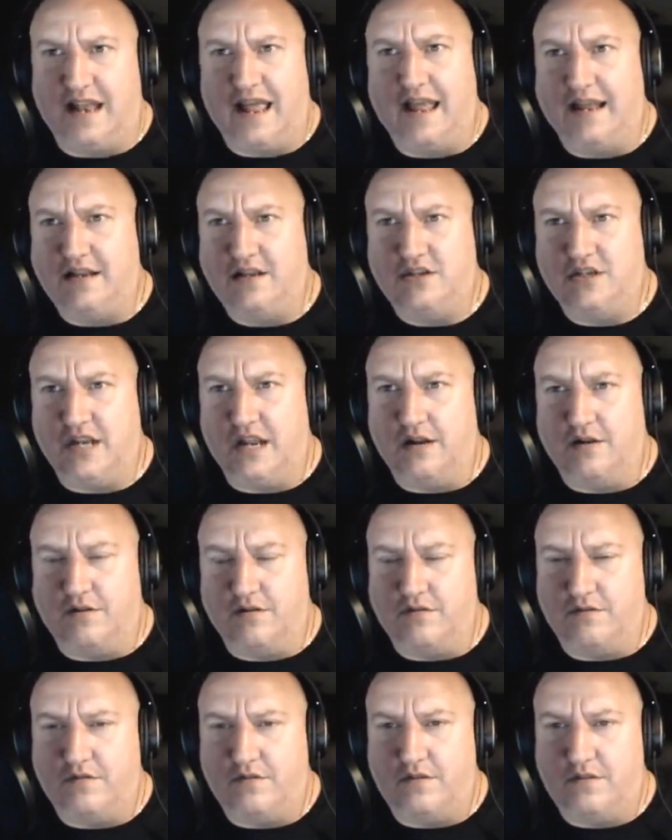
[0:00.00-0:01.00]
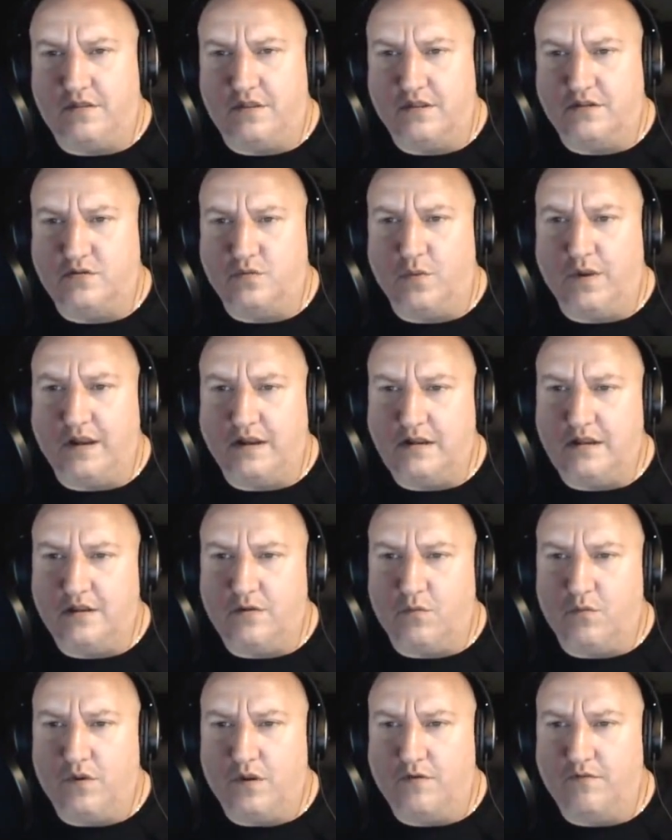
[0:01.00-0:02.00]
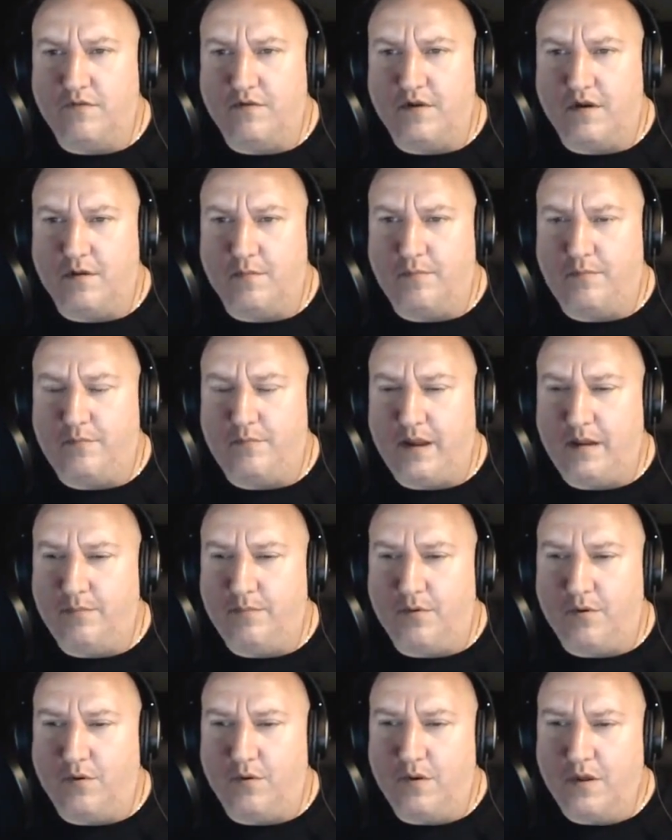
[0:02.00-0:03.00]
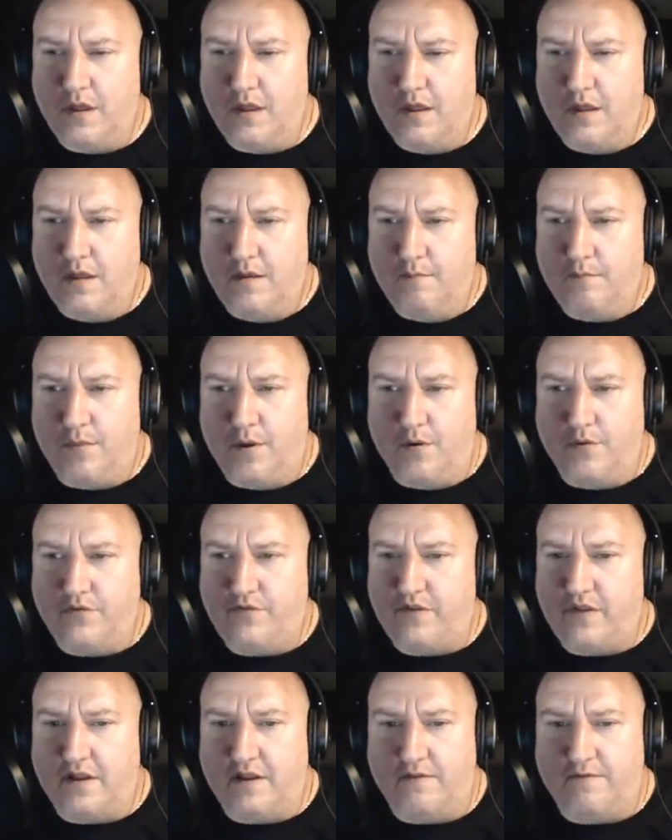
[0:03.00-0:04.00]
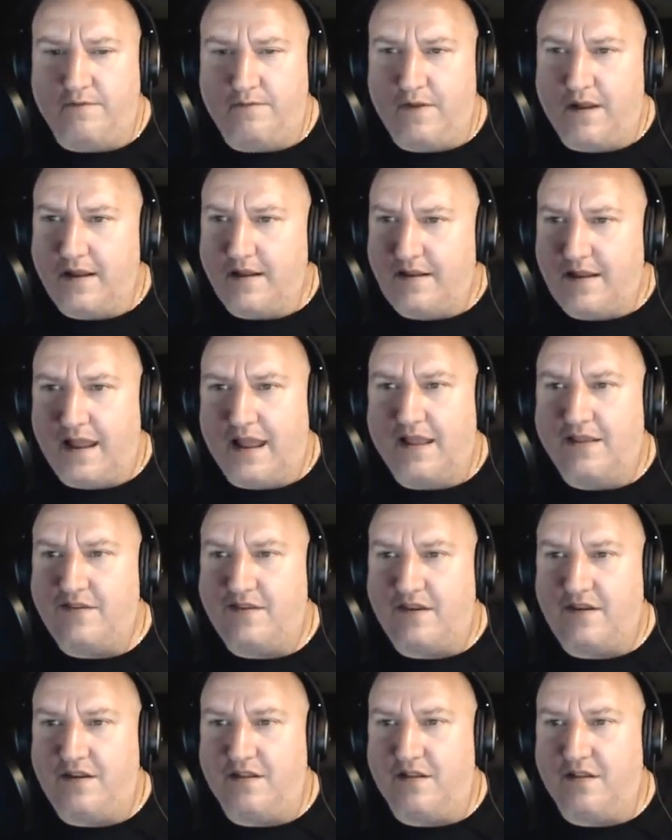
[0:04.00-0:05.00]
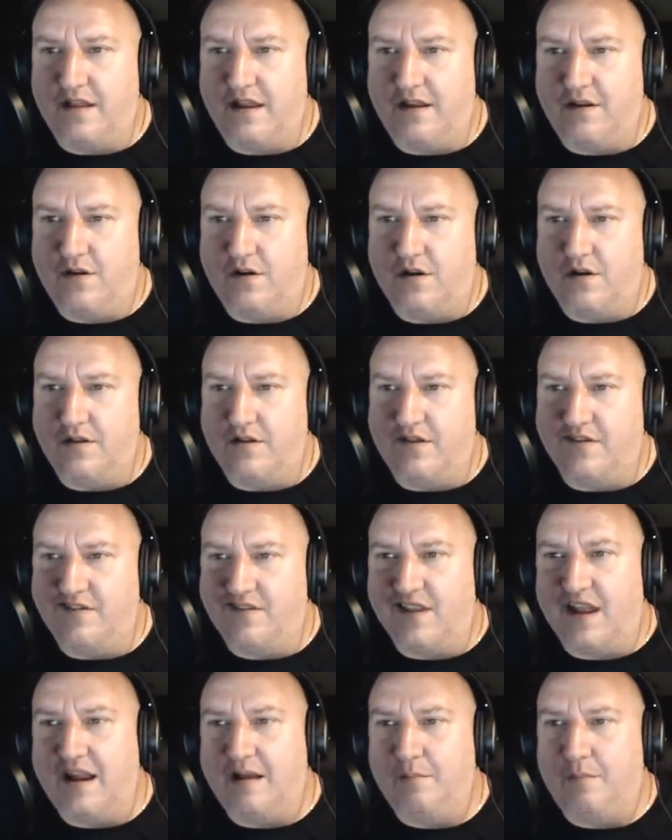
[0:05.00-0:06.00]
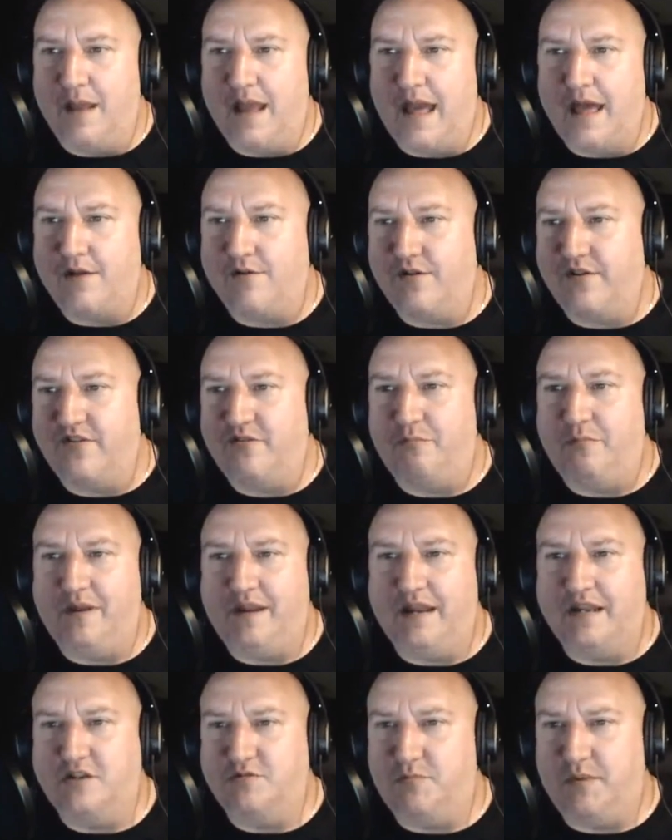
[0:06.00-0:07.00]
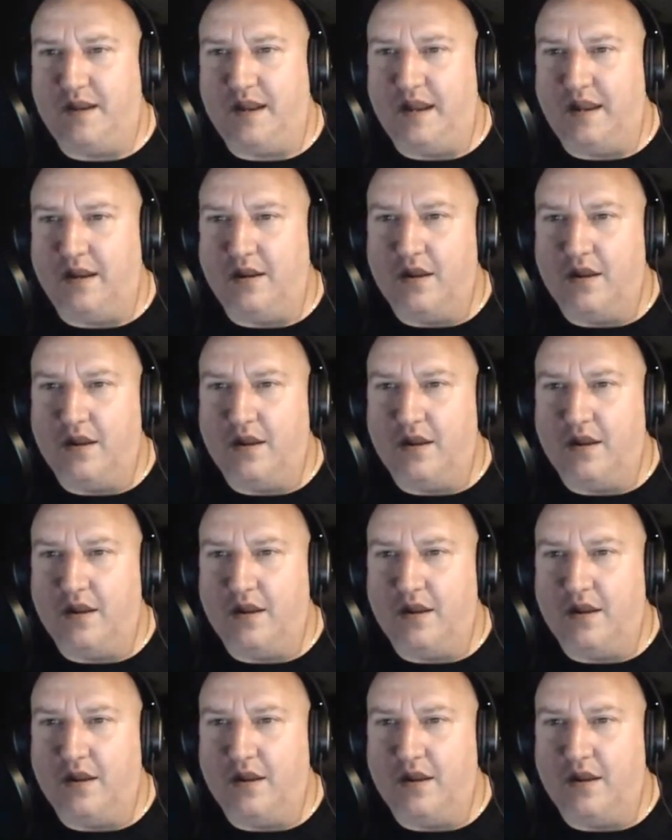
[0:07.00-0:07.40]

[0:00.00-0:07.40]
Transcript: channel this week, one of our people posted a fantastic link called DesignPatternsPHP.